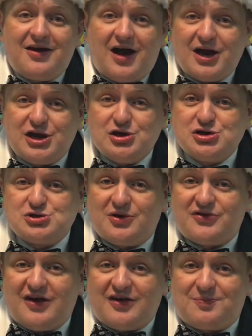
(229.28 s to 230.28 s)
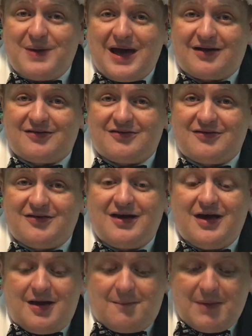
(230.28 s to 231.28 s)
Unusual Suspects,
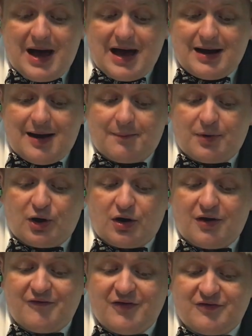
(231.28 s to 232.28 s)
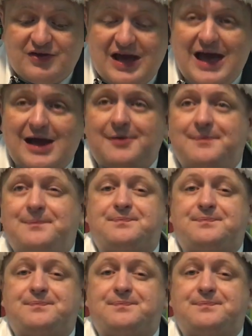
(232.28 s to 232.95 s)
my number 58.